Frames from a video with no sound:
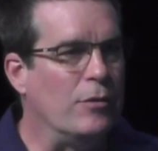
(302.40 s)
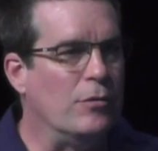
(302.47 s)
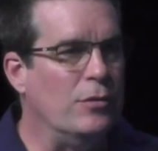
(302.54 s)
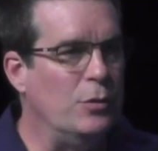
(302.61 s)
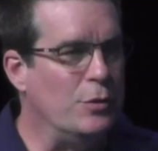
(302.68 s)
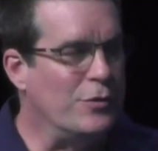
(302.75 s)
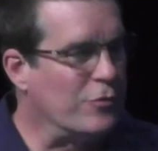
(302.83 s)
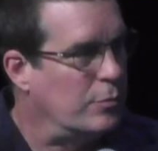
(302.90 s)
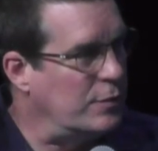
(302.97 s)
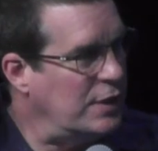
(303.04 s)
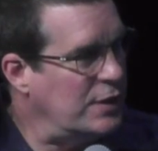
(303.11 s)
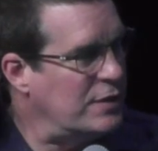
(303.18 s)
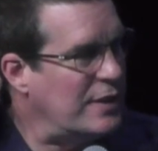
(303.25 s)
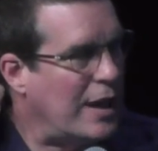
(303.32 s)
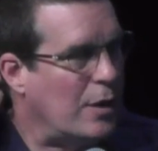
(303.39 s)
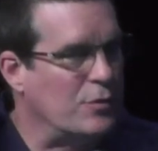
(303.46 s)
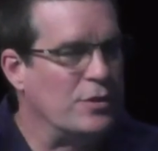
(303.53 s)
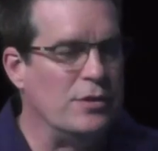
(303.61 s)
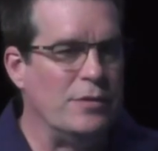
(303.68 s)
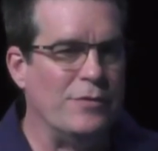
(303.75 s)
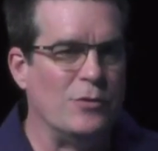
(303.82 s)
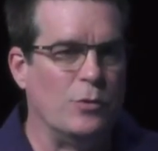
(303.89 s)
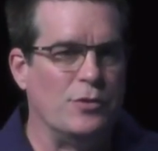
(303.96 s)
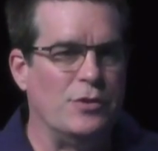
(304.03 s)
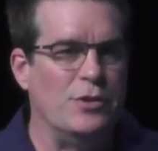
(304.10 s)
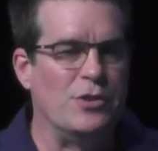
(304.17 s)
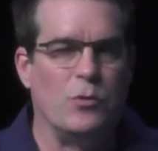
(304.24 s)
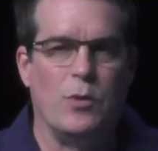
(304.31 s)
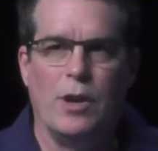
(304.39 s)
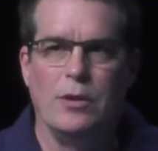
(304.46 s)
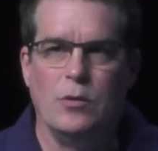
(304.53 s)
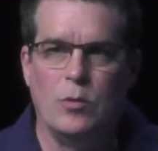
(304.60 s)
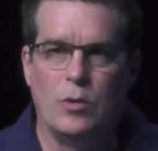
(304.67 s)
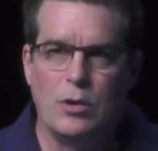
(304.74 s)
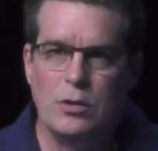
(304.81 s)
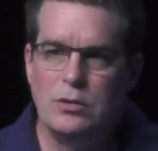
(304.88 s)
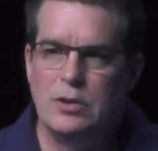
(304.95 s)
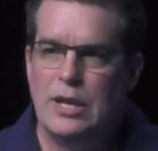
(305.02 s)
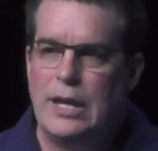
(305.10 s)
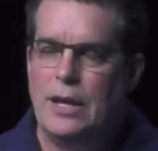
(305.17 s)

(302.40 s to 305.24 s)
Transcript: news from these thousands of sources around the world,